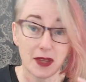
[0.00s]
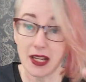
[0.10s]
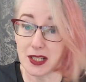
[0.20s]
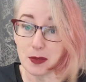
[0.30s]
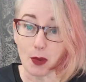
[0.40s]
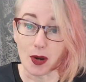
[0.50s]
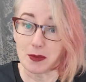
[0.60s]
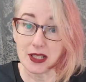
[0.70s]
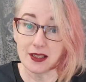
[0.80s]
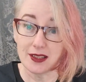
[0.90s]

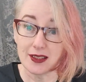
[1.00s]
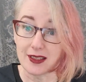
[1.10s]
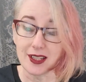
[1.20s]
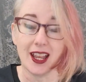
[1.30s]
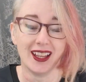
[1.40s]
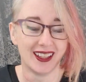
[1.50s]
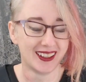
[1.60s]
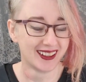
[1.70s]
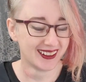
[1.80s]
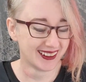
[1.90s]
Experiments.
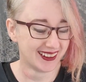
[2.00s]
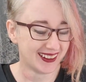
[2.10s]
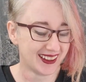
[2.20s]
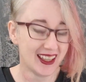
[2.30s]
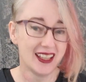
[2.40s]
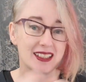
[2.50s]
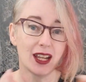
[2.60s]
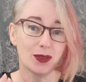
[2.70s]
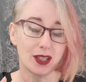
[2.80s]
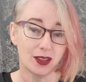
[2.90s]

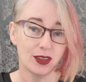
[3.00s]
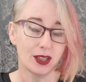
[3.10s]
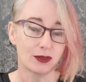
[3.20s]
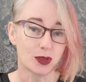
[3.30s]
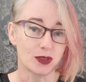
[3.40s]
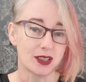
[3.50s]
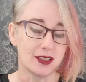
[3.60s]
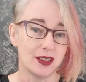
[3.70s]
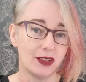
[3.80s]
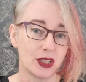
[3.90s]
Now, the other thing, of course,
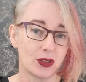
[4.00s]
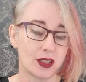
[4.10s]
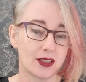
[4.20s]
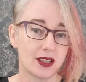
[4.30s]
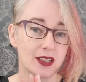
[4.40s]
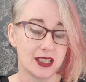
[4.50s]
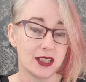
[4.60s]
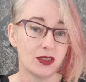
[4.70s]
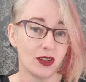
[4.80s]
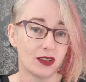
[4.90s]
is the Victorians
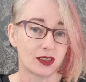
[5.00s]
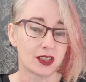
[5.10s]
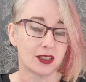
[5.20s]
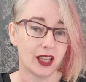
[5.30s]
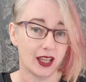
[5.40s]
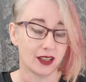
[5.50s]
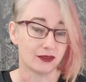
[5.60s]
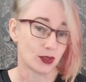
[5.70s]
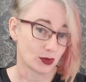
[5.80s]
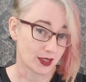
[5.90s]
did not
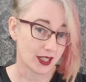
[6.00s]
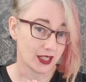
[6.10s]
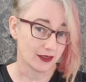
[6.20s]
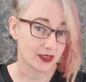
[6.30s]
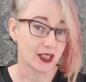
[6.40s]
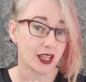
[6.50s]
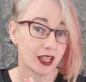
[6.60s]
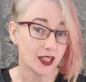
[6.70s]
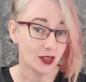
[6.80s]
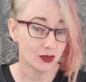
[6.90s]
have short sleeves. They
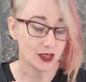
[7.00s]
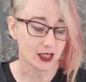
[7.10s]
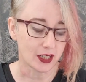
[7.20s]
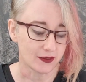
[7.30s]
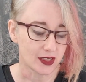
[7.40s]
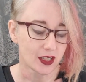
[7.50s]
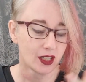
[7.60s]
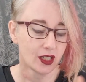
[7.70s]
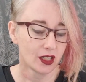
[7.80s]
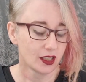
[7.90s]
had long sleeves.
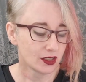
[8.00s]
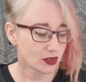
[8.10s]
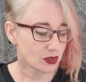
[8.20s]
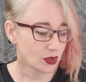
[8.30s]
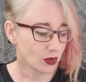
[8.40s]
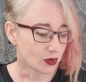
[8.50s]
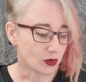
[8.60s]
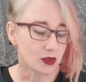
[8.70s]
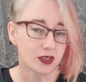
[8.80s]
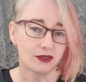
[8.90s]

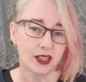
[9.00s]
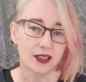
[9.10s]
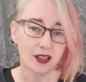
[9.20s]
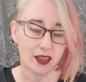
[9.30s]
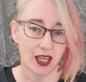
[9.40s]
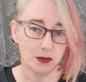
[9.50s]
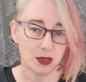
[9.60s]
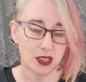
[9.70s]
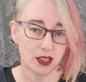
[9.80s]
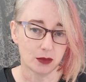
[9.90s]
So, to fix that
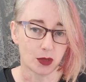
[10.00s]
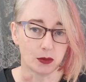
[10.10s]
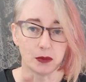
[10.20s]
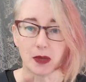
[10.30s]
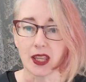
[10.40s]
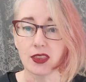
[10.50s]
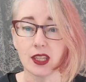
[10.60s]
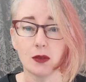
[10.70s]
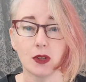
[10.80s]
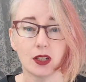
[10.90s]
particular problem, I
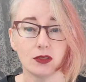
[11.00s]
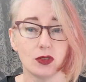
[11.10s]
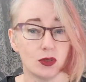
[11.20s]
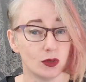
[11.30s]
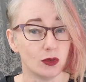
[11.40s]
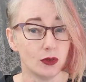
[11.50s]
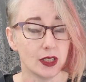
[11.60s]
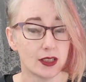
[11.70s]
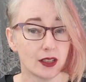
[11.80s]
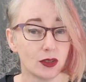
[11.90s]
think what I'll do
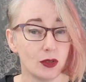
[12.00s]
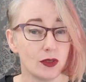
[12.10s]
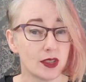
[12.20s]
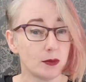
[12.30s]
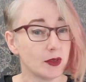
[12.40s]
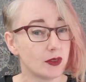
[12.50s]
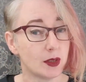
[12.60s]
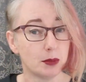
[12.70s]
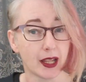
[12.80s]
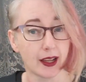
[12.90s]
is I'll use some of
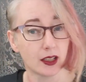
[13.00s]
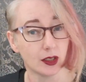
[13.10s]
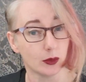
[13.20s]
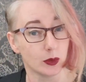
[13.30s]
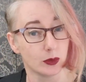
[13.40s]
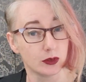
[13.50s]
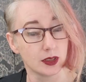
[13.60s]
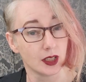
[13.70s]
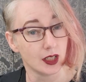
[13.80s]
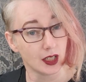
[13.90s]
the black
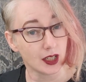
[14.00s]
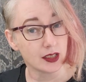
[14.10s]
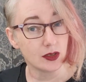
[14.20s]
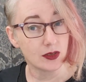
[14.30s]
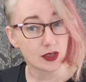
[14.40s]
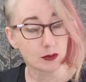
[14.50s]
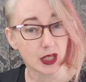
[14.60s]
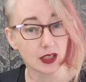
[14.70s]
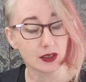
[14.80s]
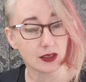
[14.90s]
lawn I used to
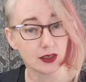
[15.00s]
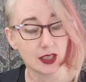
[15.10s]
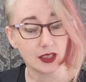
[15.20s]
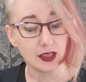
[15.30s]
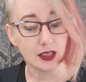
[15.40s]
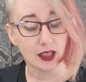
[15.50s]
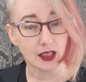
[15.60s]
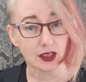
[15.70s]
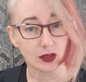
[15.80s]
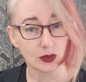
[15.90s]
make the
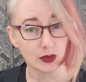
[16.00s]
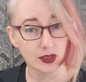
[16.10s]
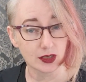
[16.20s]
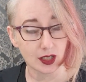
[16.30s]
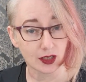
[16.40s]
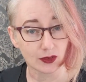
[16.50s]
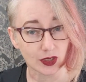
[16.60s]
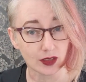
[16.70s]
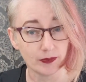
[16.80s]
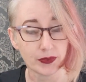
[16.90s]
corset
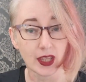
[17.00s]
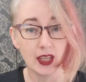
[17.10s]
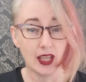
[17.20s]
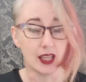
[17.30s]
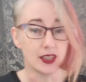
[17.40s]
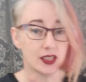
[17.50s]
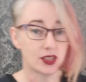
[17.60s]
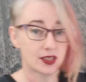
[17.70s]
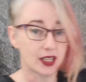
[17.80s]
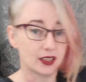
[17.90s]
cover, and then
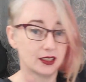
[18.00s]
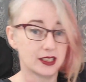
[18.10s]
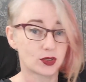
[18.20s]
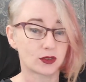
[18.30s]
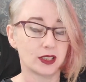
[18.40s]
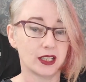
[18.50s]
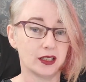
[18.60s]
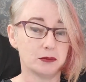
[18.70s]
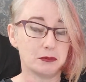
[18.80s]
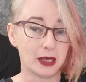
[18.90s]
just like
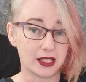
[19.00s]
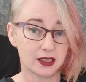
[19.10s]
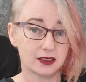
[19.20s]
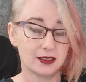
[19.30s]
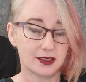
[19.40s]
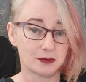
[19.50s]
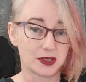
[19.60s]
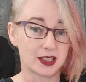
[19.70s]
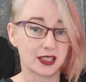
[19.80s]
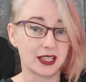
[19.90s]
literally make some
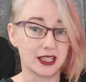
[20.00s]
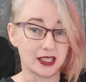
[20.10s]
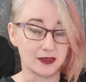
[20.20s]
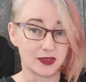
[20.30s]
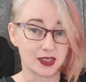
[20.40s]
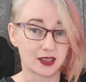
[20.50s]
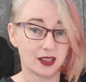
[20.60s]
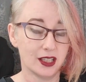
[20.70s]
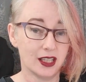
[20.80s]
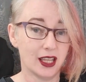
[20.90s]
sleeves
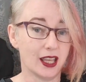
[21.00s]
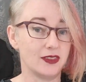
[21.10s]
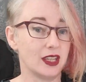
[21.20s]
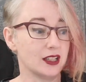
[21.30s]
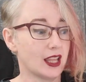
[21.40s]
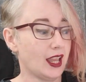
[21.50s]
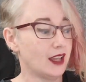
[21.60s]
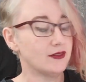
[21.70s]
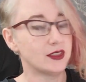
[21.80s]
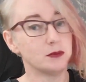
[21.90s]
and then
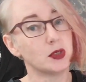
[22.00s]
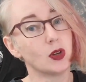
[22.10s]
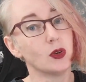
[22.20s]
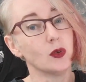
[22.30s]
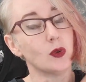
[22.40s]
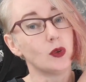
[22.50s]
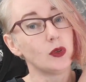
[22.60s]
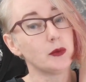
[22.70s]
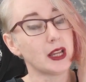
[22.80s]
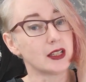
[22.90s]
have them go
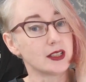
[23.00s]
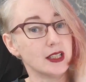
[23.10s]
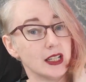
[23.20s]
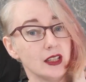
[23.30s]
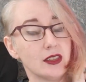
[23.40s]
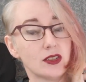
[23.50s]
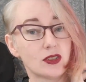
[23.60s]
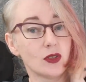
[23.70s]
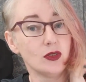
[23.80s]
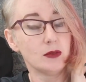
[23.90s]
all the way underneath,
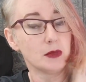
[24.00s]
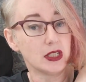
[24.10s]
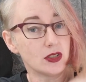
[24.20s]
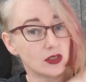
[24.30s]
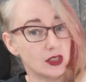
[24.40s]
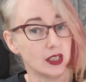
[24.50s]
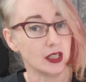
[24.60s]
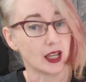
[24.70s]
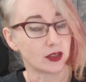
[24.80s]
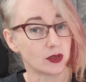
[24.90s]
sew them into
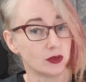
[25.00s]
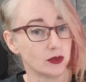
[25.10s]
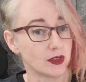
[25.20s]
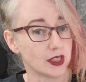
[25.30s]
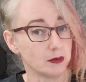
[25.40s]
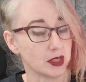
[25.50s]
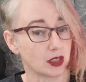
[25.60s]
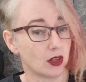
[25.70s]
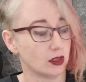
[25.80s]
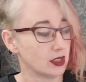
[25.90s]
the actual seam
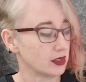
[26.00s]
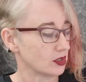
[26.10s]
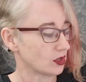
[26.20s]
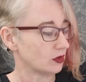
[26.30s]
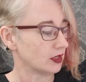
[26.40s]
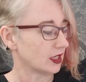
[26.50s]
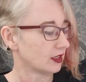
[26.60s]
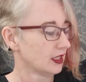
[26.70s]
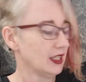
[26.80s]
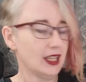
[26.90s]
at the
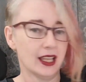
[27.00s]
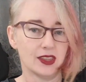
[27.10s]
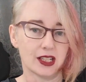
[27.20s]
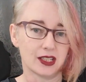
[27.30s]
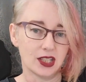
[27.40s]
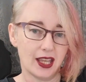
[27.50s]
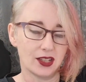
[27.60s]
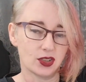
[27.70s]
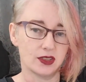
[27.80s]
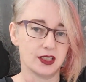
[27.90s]
shoulder, and then
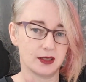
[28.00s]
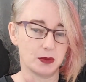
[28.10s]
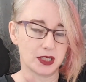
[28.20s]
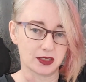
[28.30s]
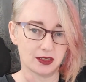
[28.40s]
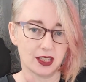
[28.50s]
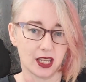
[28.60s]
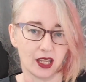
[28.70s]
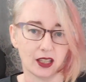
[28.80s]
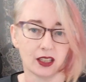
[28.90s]
attach this bit
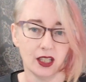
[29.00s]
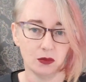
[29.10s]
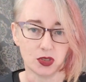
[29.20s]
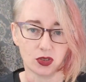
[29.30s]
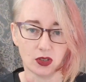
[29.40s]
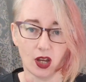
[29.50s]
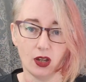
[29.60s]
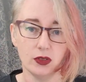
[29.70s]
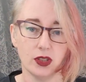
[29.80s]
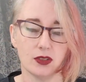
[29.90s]
there, which should
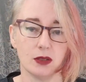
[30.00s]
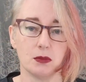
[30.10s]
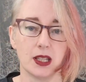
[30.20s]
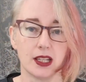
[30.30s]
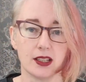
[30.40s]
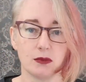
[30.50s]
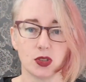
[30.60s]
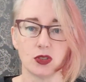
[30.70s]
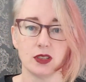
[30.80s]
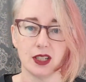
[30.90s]
hold those in place,
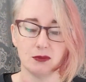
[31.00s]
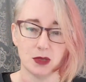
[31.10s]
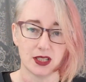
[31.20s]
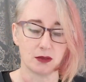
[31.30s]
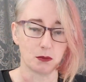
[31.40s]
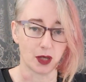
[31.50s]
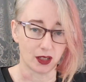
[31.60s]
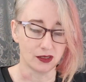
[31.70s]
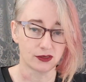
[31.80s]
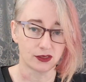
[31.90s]
which should give me some
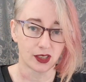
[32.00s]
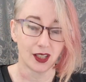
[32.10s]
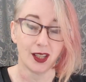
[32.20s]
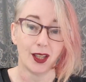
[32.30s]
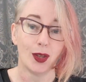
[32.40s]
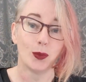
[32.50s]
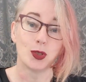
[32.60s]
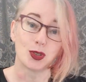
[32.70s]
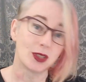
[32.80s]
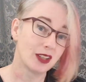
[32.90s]
puff,
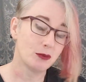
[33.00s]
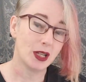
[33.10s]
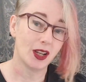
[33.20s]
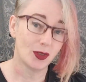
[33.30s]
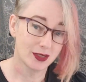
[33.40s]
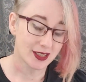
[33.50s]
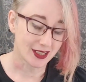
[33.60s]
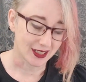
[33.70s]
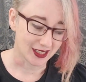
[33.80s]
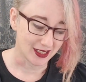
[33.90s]
which should give me long
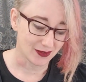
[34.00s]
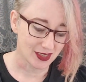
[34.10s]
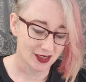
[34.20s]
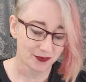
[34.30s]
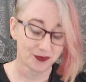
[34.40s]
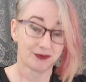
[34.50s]
sleeves.